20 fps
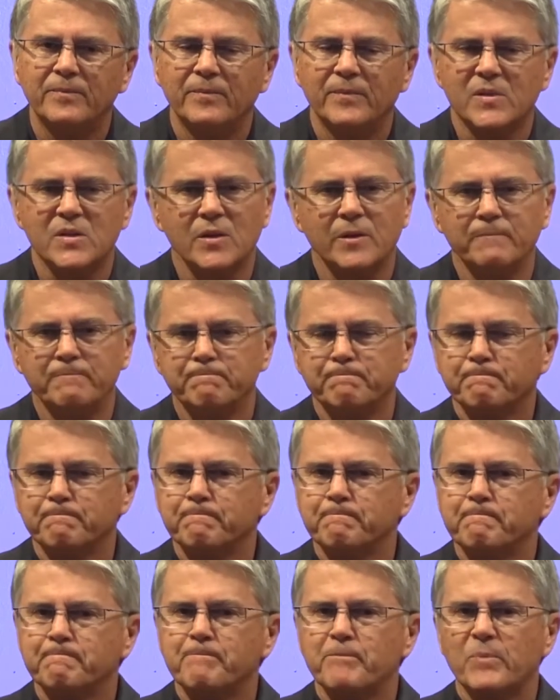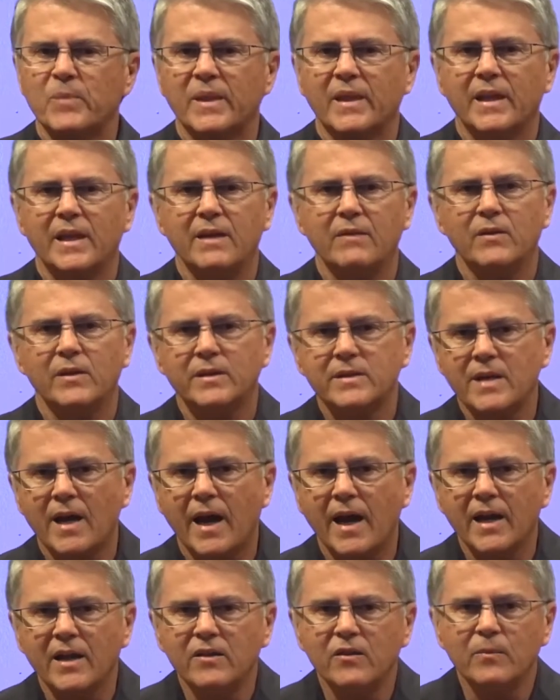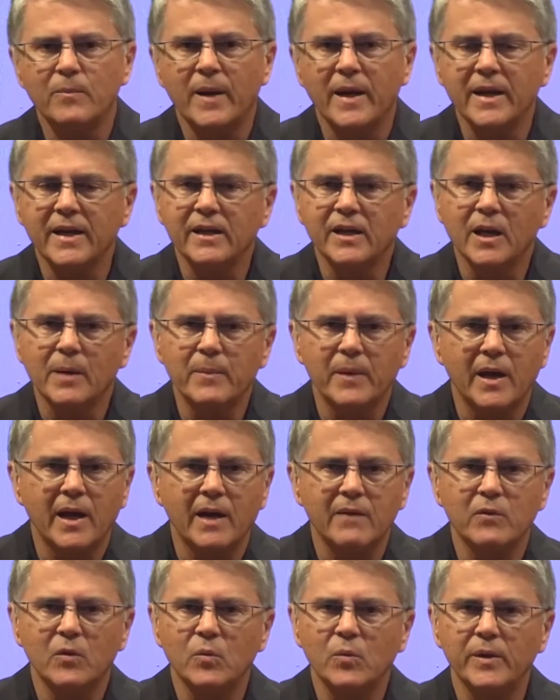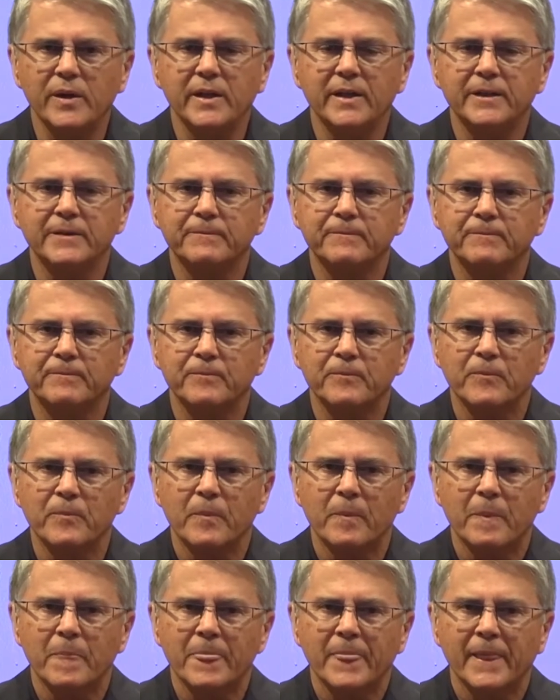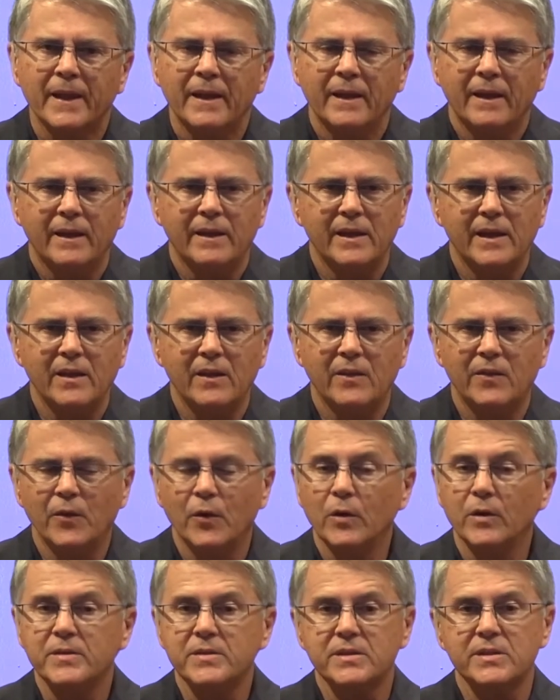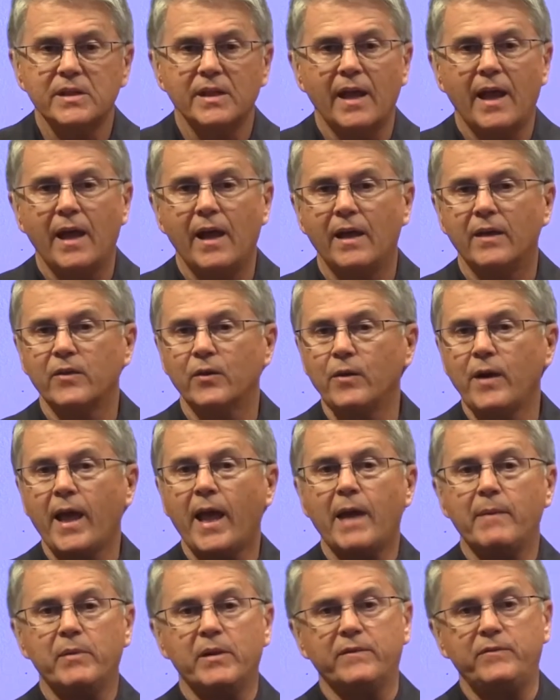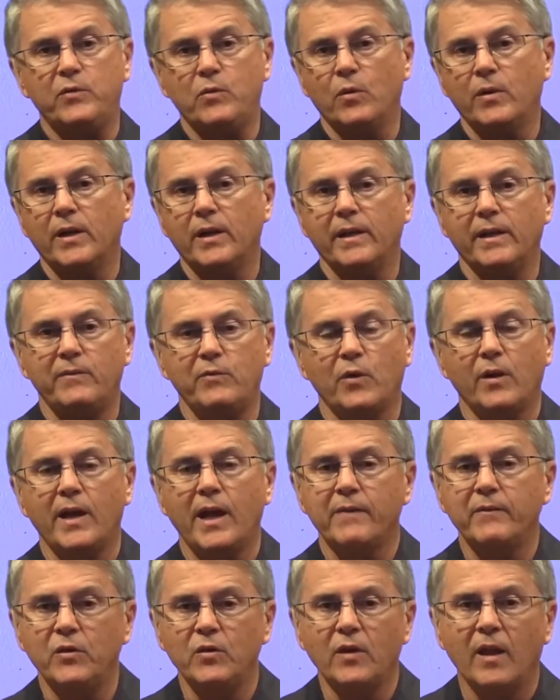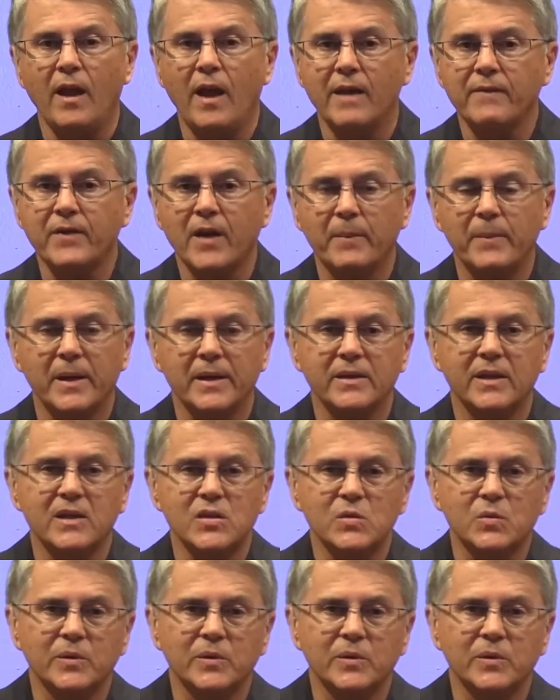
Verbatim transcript: So, give a tithe of my income every week. And then the third, the third habit, if you want to, if you want to have a new life, how about this